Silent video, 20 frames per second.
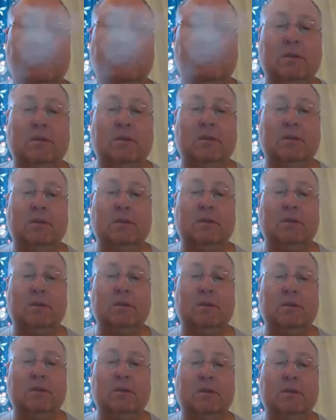They're really
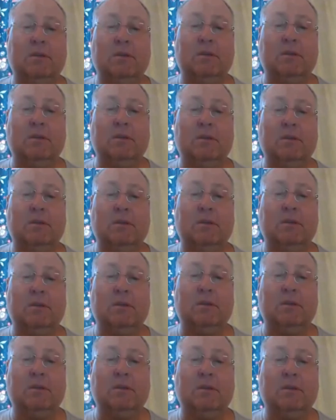close to where you
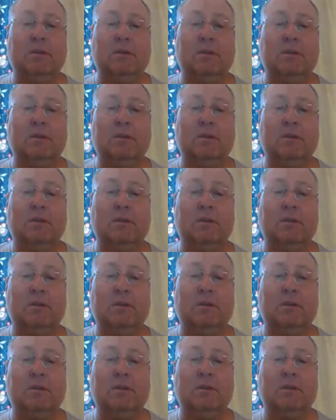uh, were, I yes.
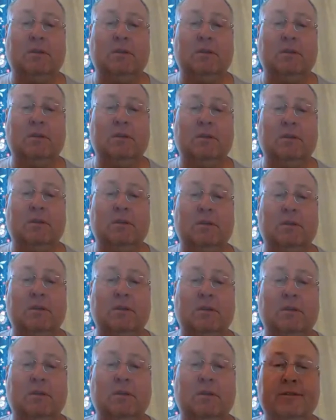know, I
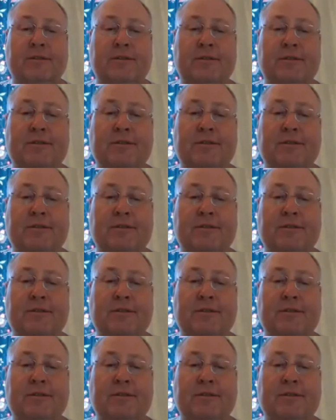know, like